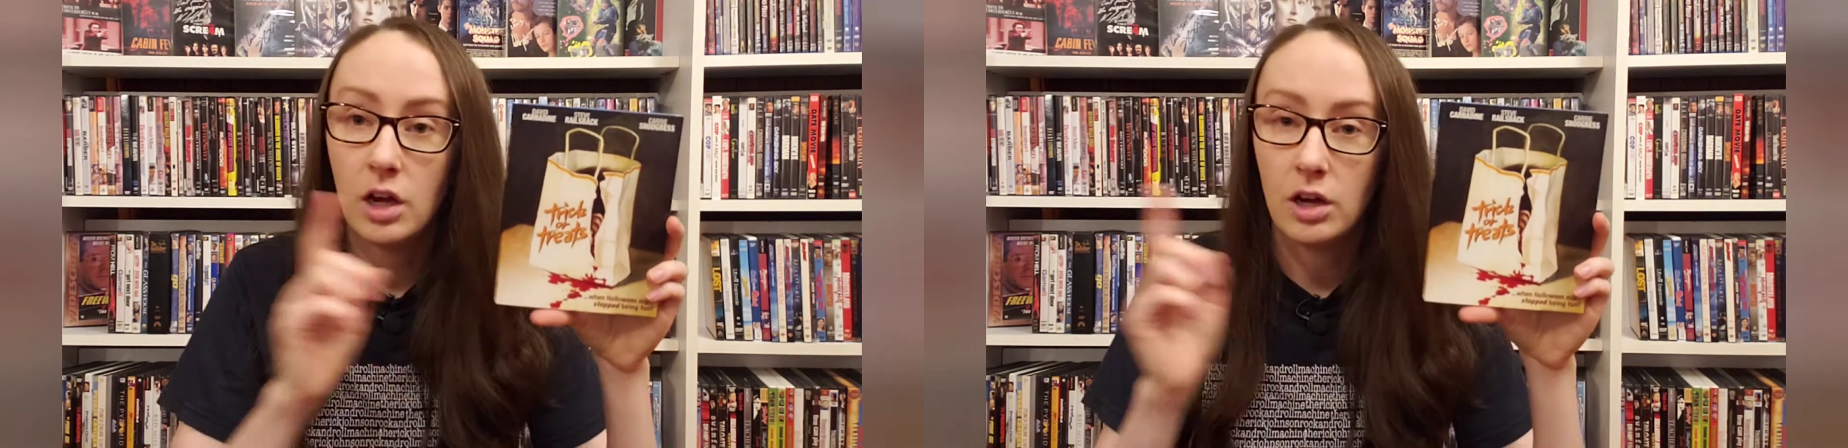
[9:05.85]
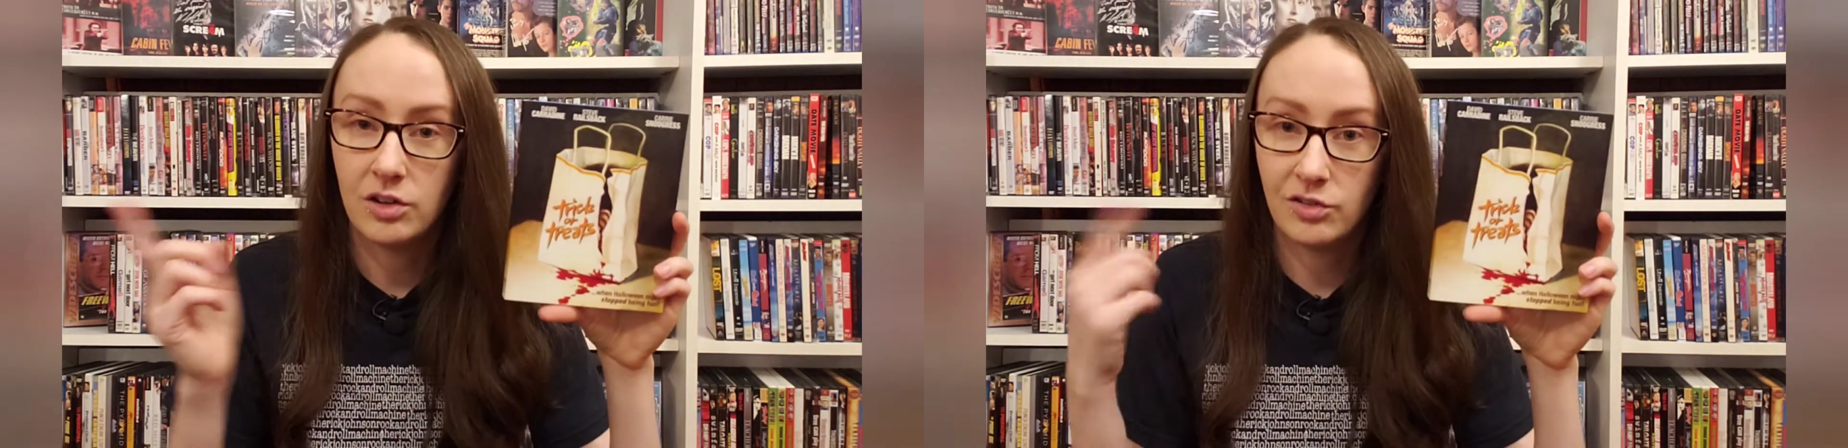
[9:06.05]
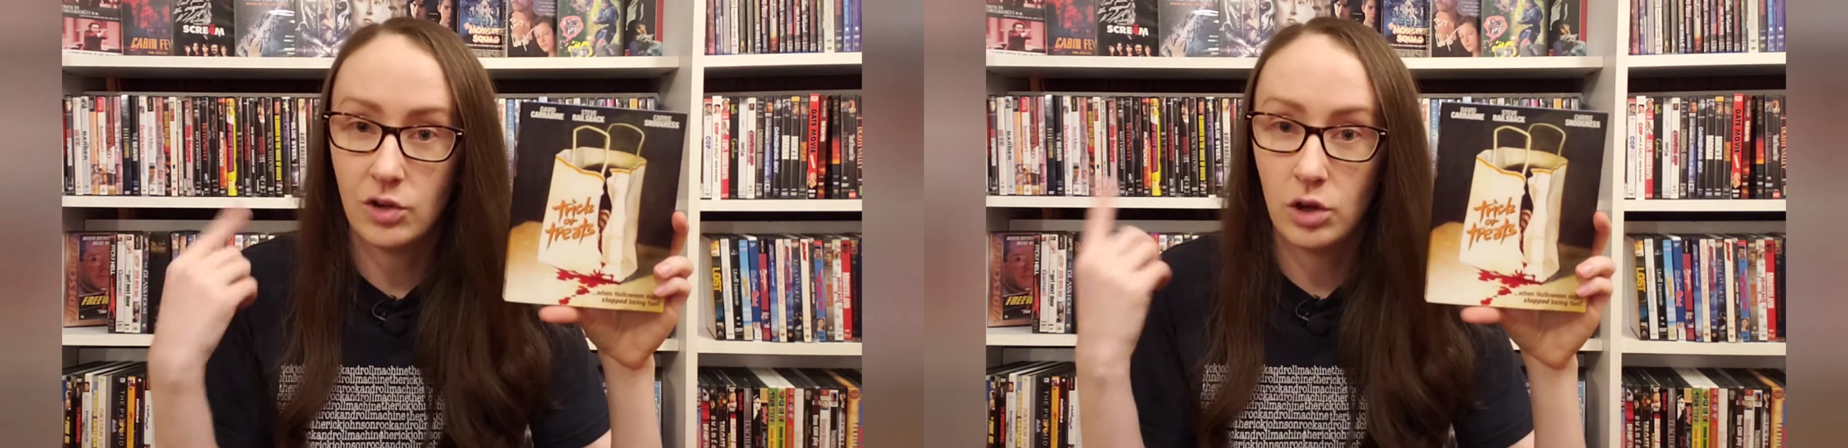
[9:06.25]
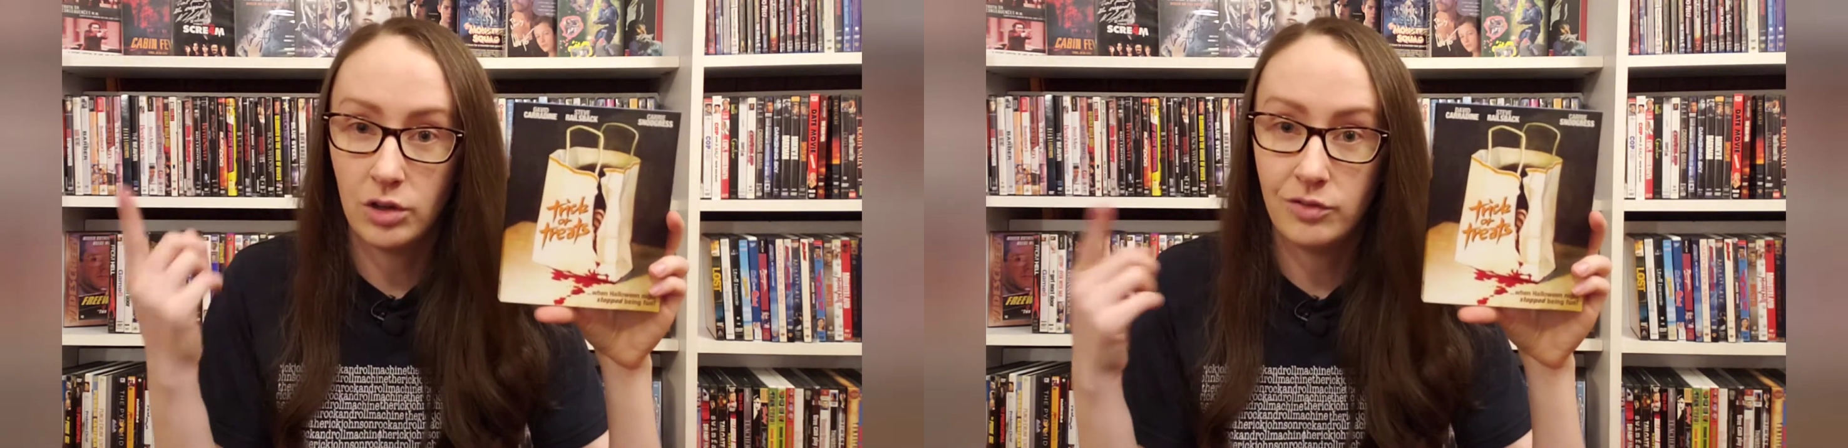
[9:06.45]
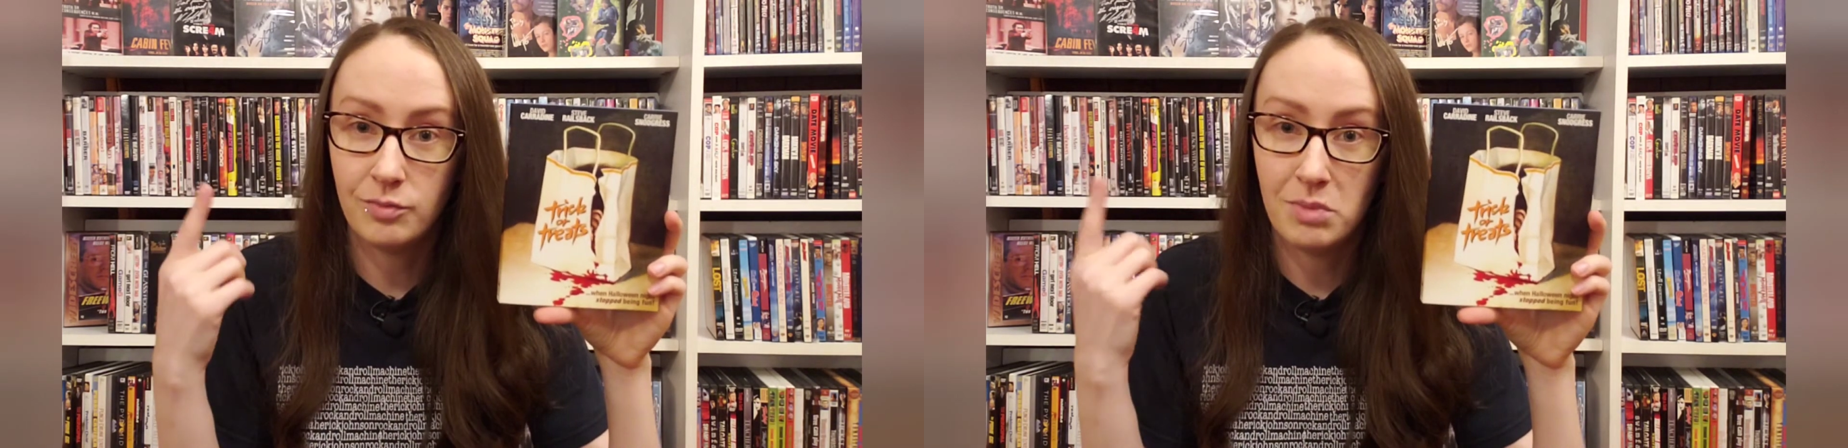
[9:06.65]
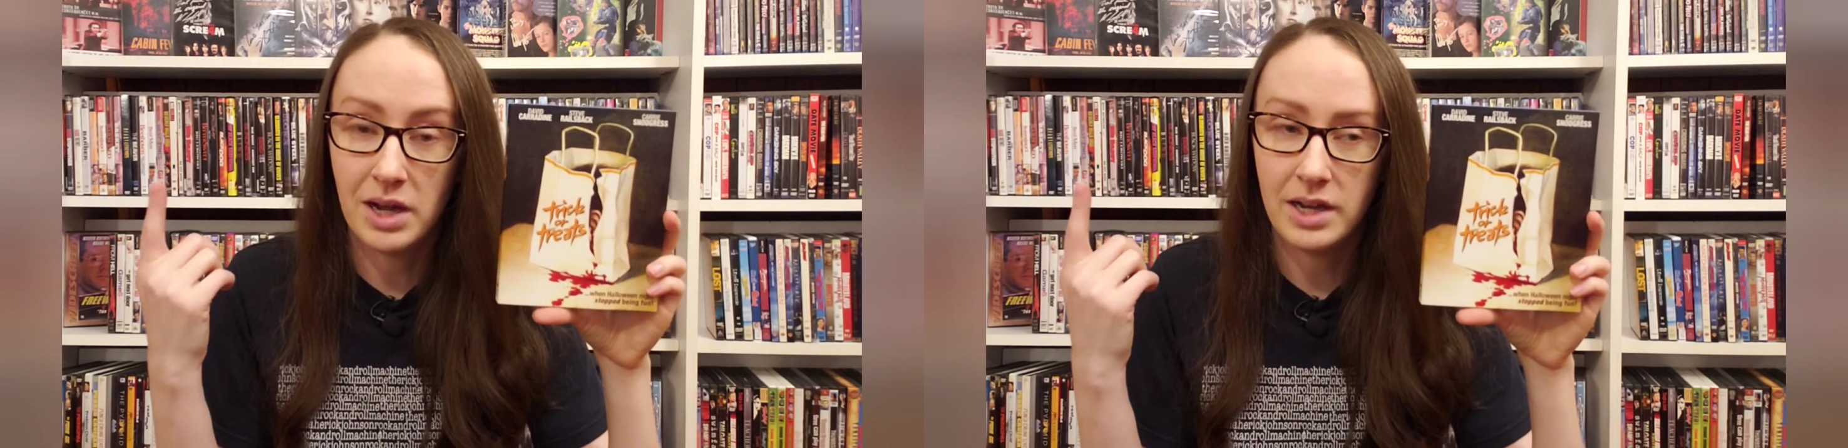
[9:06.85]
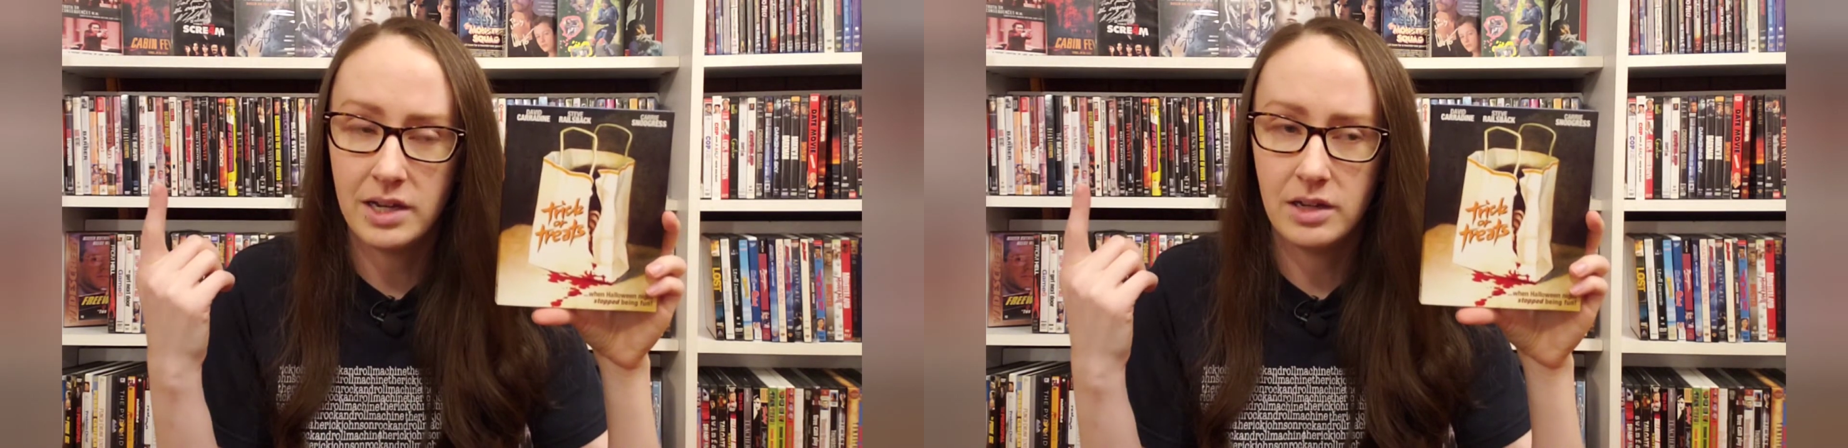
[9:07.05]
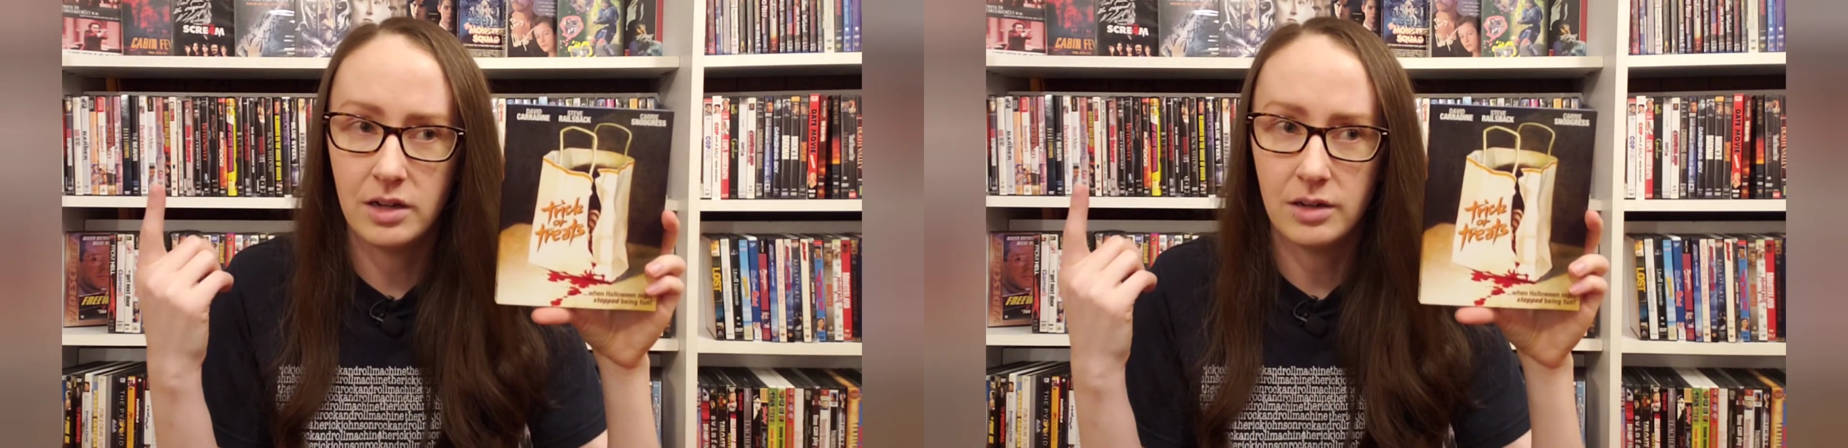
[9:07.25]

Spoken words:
of all of my